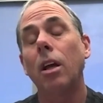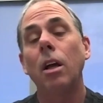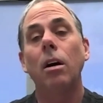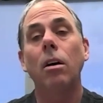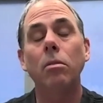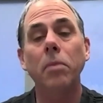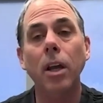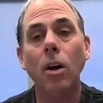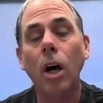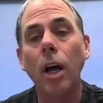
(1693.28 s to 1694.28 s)
oh my
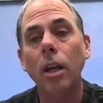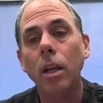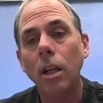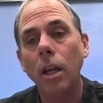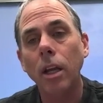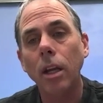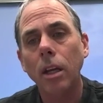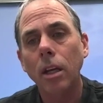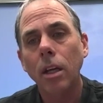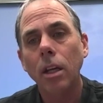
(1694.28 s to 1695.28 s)
God, like,
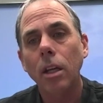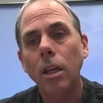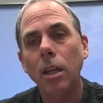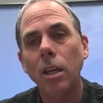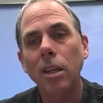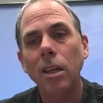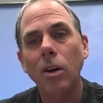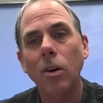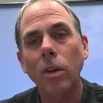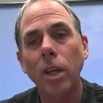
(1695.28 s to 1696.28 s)

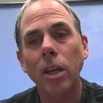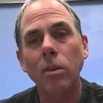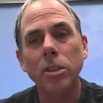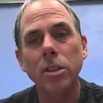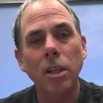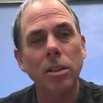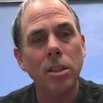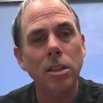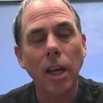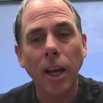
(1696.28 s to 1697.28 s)
here's this
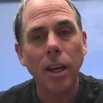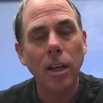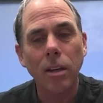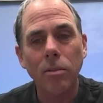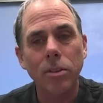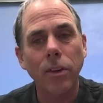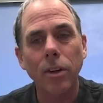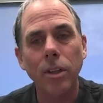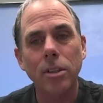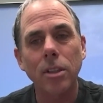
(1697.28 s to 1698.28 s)
guy. He was
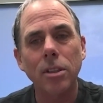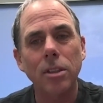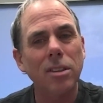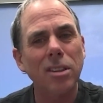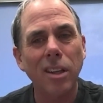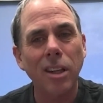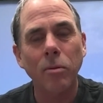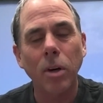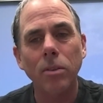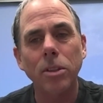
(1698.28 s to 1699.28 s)
36. I think
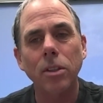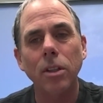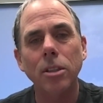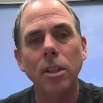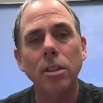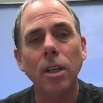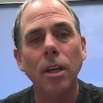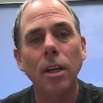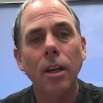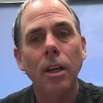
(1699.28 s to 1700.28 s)
Marty was 36 then,
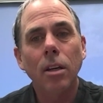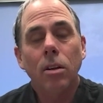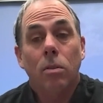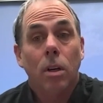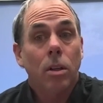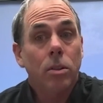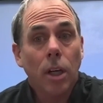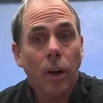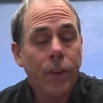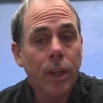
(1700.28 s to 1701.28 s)
who's
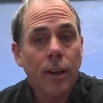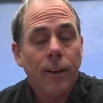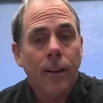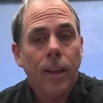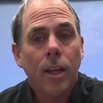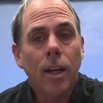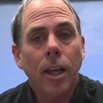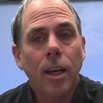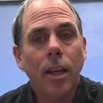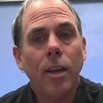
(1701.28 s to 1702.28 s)
healthy. And it
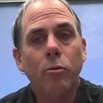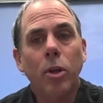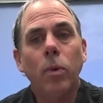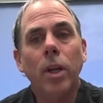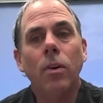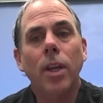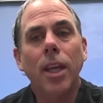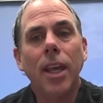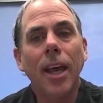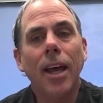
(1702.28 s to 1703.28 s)
hit me. We don't
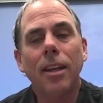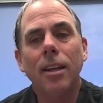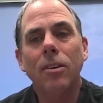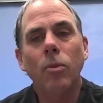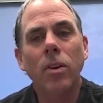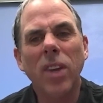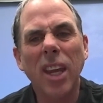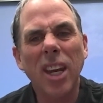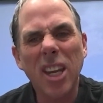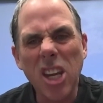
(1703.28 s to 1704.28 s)
get a
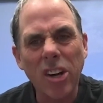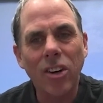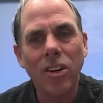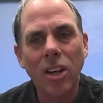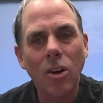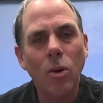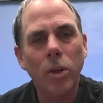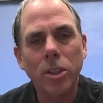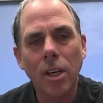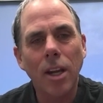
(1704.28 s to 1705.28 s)
year to know what's
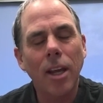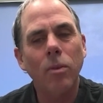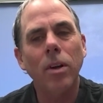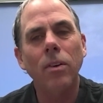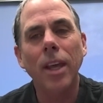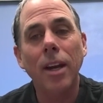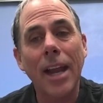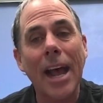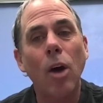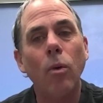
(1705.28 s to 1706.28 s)
going to end. We don't get an
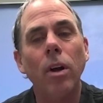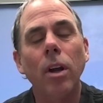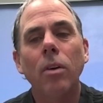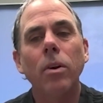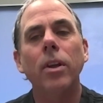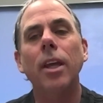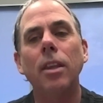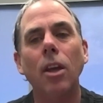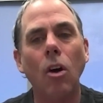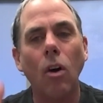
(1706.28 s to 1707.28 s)
hour. We don't get to
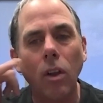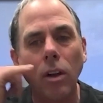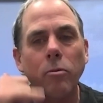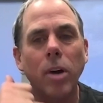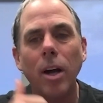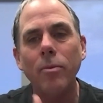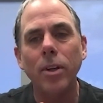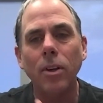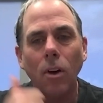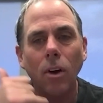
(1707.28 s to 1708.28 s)
call our mom and
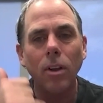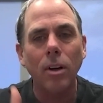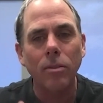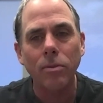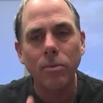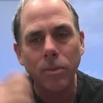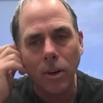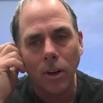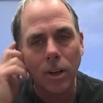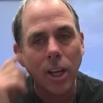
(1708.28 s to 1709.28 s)
call
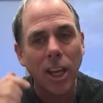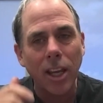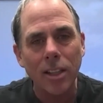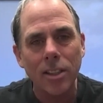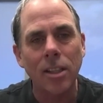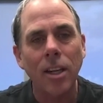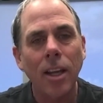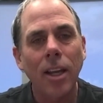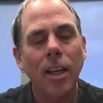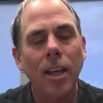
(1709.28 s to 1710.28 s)
our kids. And
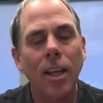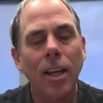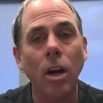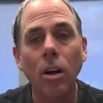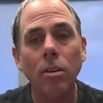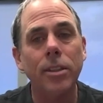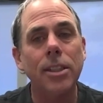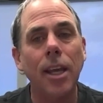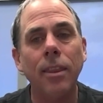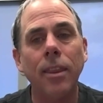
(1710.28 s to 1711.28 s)
not all of us
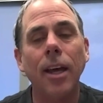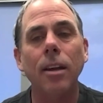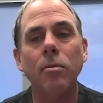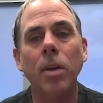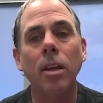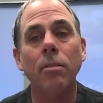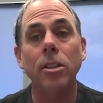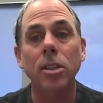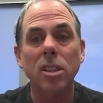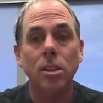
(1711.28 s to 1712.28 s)
get that. Many of us,
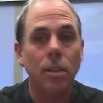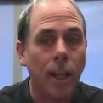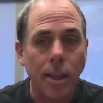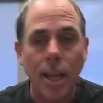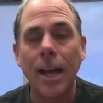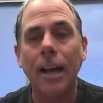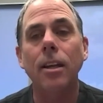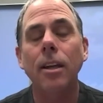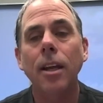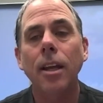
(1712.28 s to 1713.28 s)
it's like that.
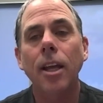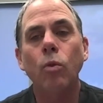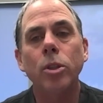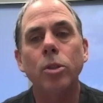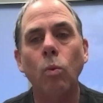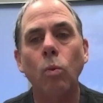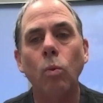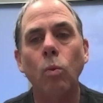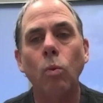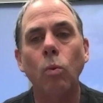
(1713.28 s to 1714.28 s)
It was 1
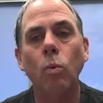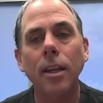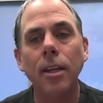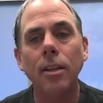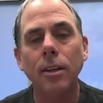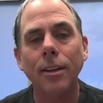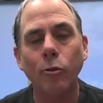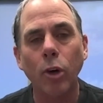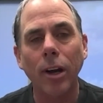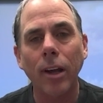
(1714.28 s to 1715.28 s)
second he took a
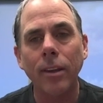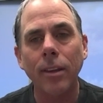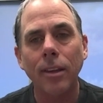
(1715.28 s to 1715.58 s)
breath,